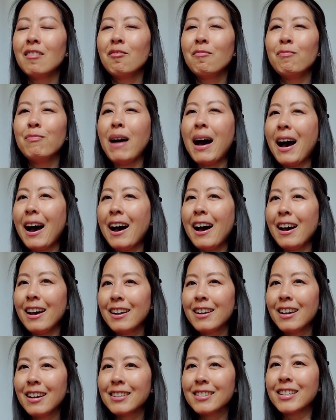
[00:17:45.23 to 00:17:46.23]

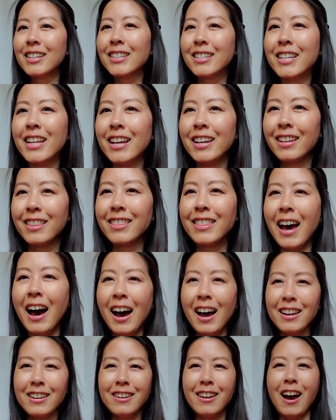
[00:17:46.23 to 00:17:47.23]
bad as it did
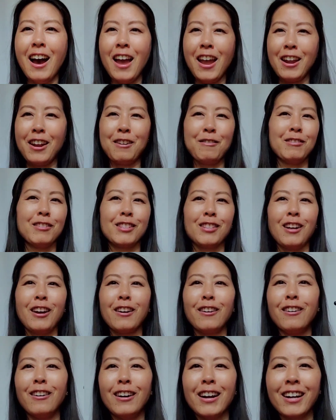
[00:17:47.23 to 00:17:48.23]
that night. I was like,
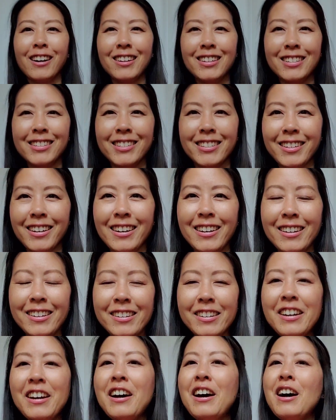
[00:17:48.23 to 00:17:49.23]
oh, I got a
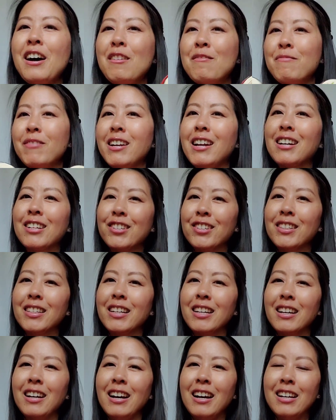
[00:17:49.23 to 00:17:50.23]
dud. But
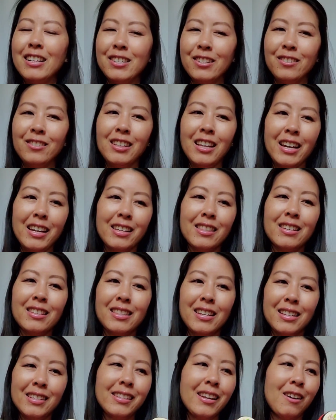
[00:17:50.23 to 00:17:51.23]
actually, I do like that
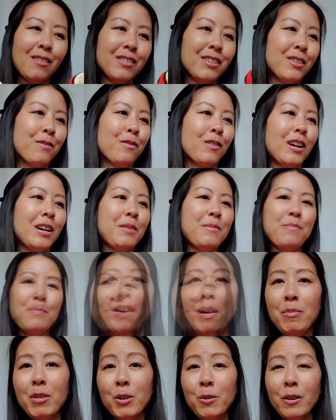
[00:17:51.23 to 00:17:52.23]
they sound different.
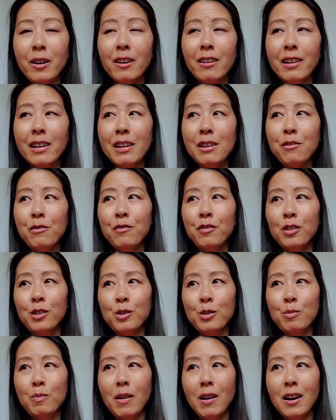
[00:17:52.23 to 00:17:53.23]
February
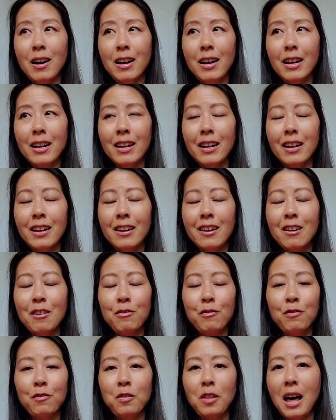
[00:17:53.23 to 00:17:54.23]
flew by in a
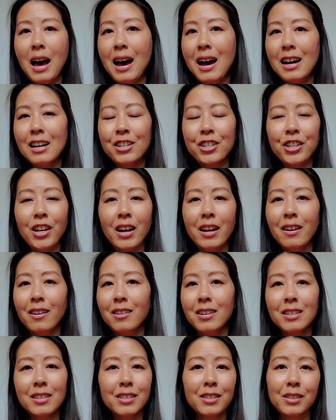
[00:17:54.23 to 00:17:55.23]
flash. I
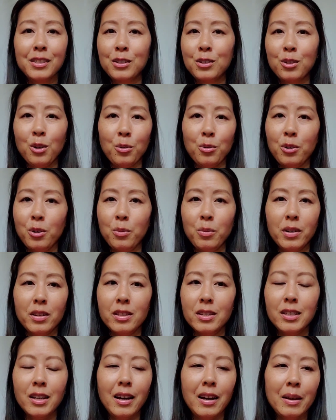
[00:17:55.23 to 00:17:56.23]
honestly don't know where
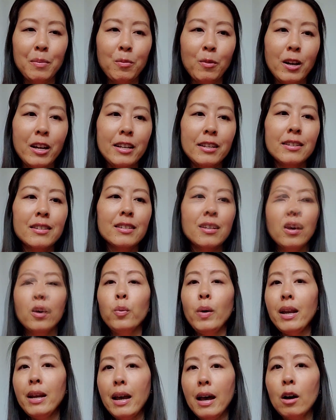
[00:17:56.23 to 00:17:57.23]
the time went. We
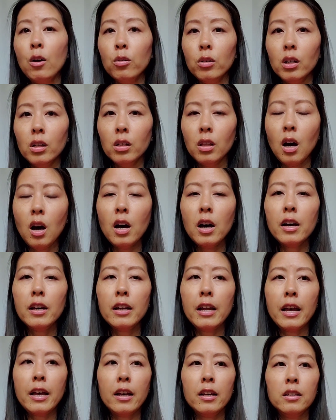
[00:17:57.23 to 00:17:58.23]
went out a lot,
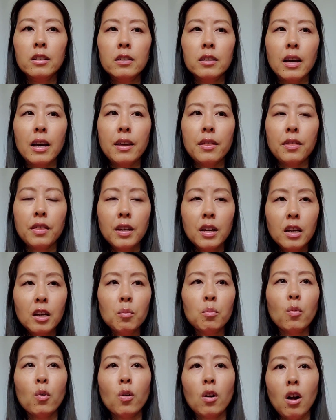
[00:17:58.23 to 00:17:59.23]
and I think
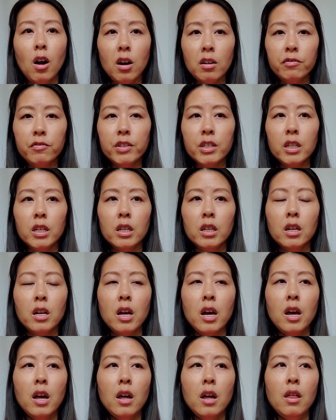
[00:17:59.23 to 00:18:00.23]
more often
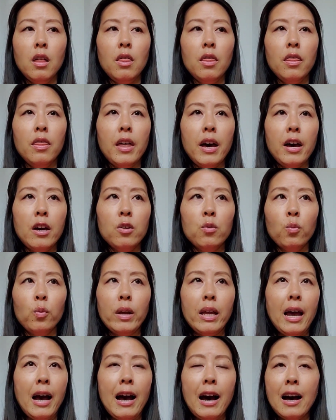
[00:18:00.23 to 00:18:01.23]
than we
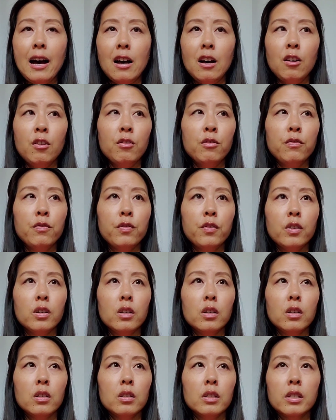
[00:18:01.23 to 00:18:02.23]
have
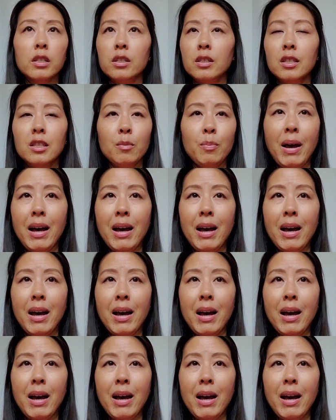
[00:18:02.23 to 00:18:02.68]
since the